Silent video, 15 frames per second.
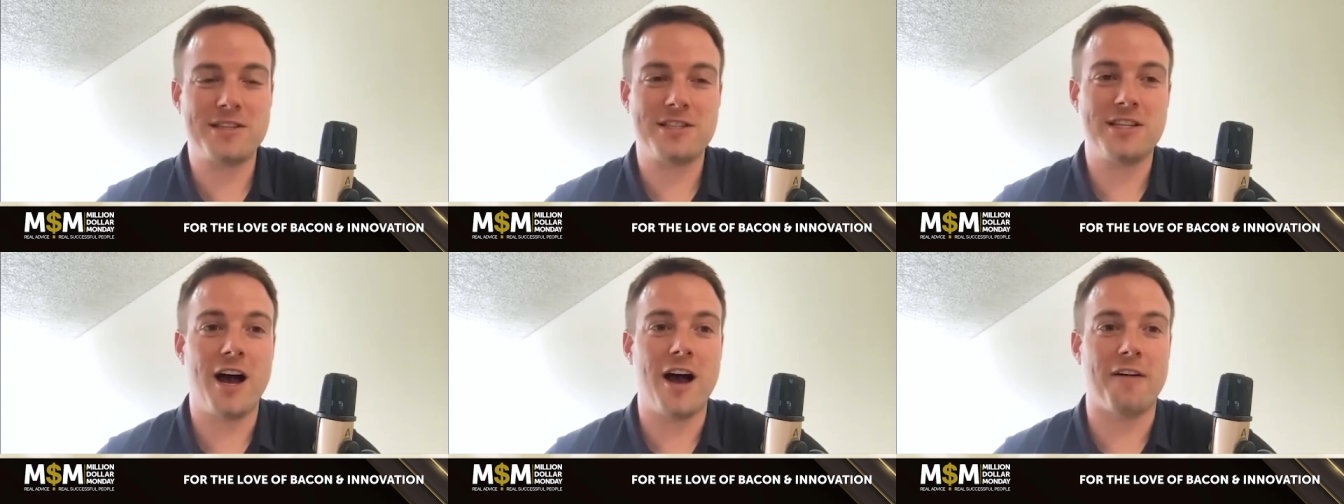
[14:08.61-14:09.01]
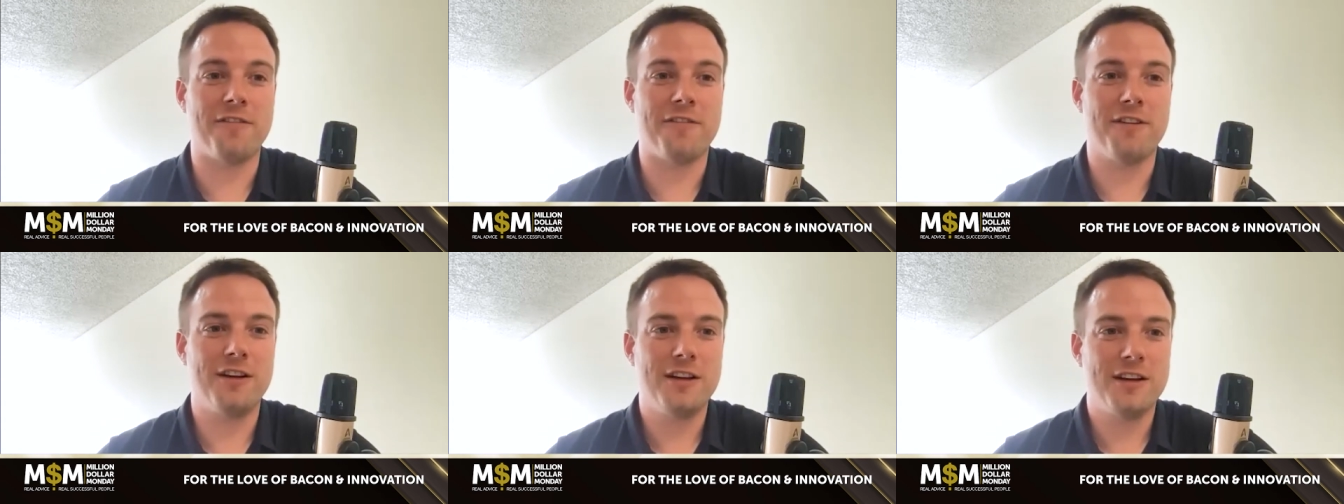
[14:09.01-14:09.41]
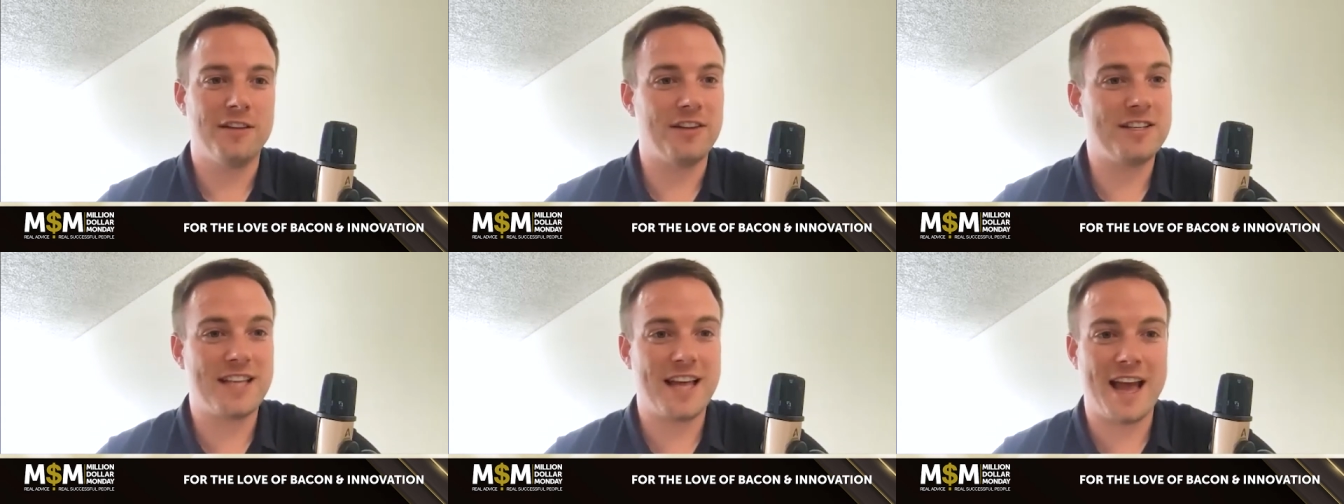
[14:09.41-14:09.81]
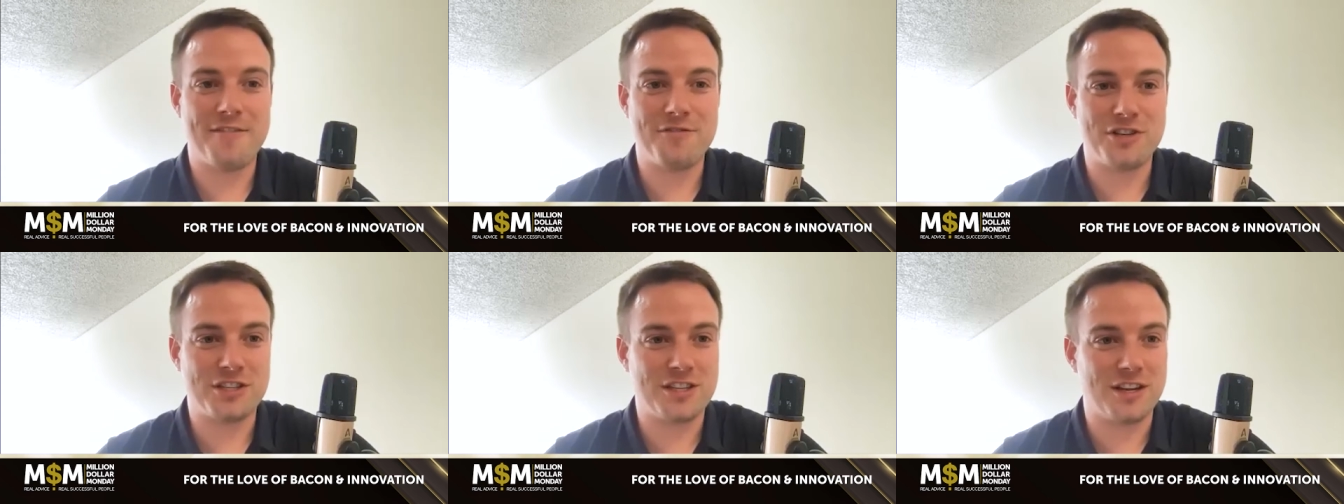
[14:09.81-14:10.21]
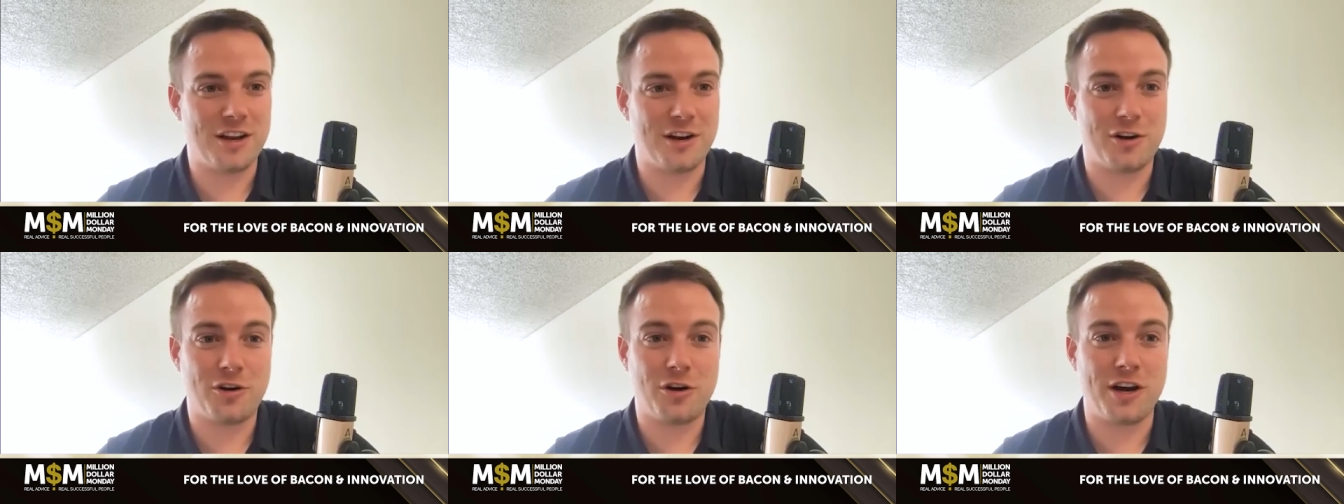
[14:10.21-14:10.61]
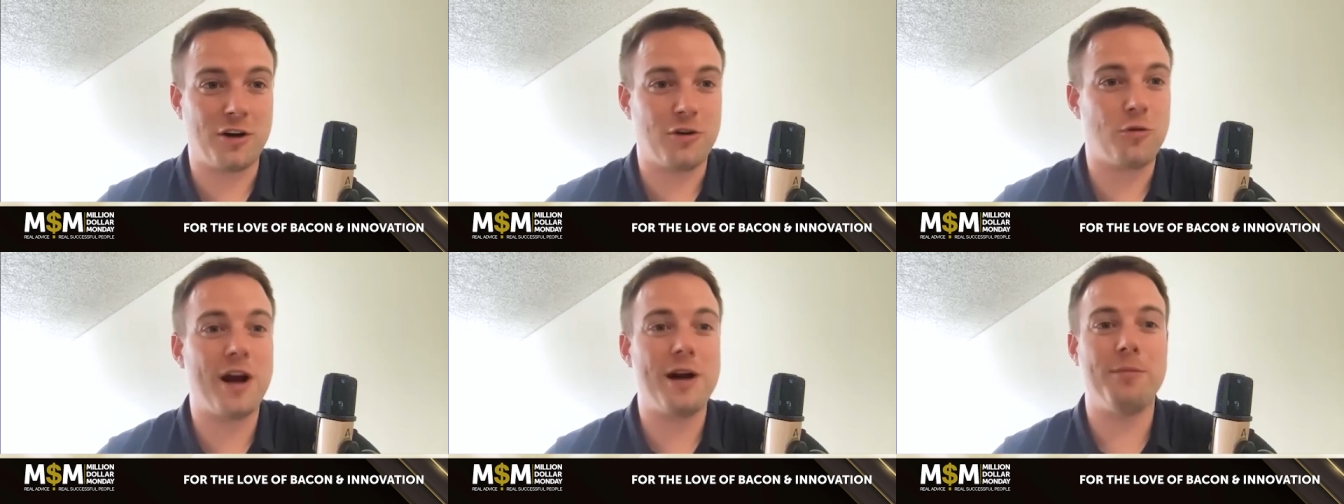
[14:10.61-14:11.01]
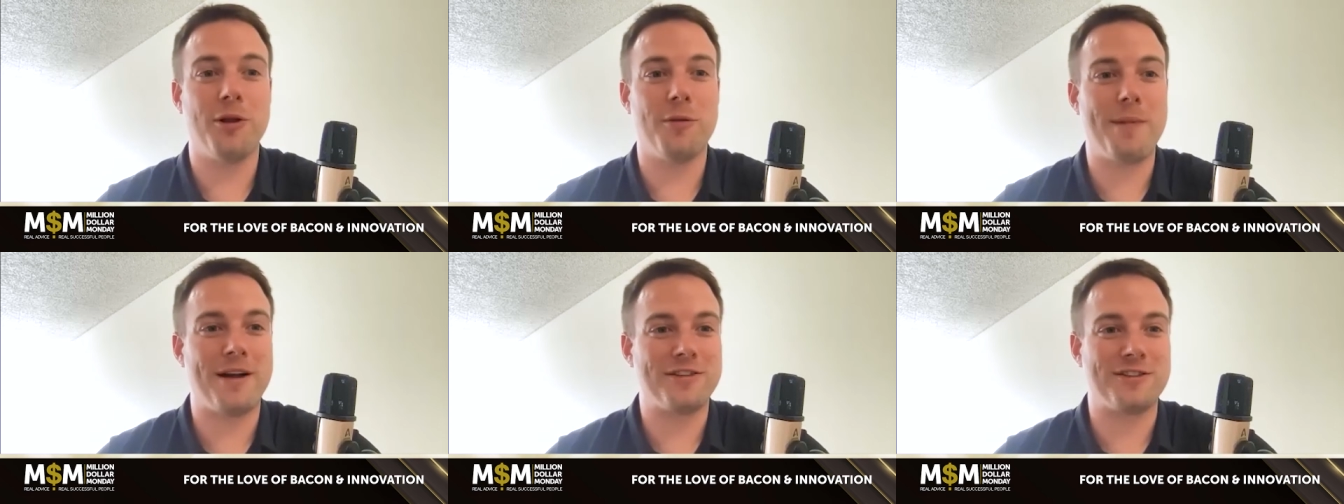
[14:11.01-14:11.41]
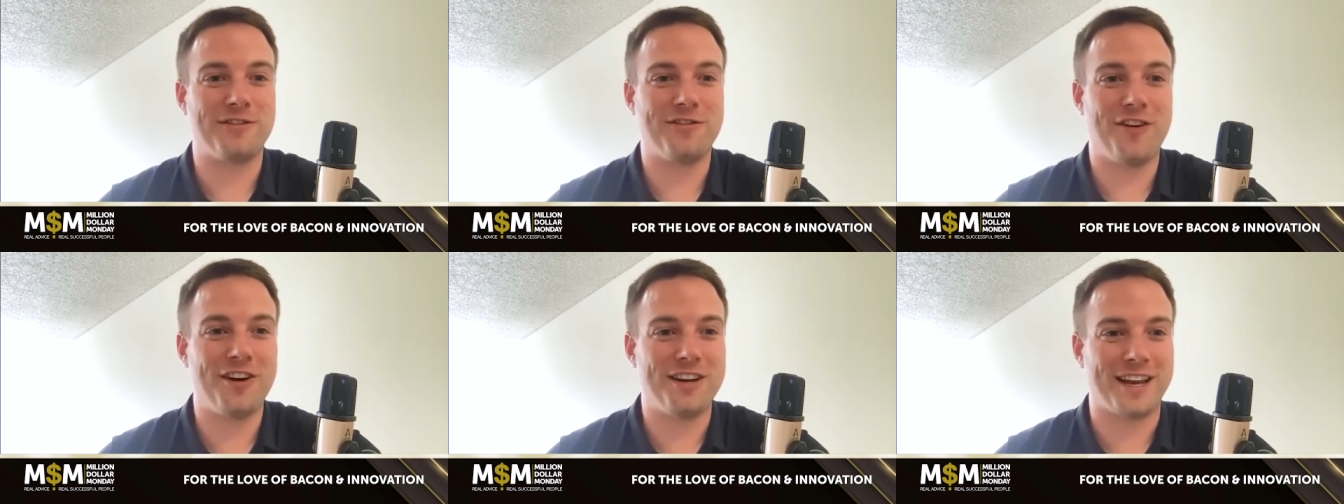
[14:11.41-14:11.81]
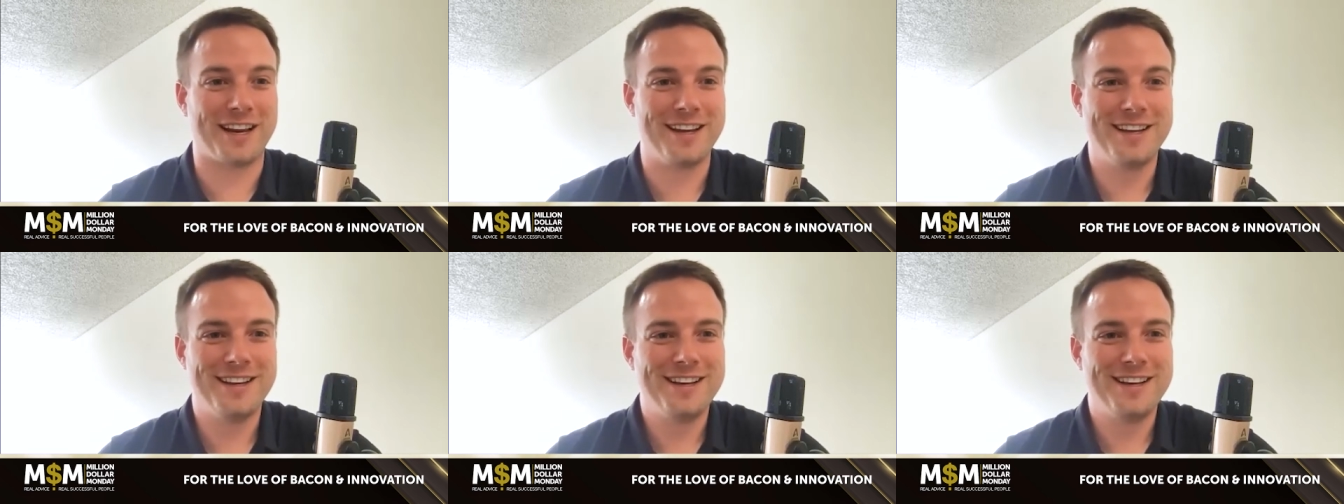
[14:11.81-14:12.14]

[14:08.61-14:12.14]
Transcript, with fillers: it's tough unless they have just a, incredible amounts of funding.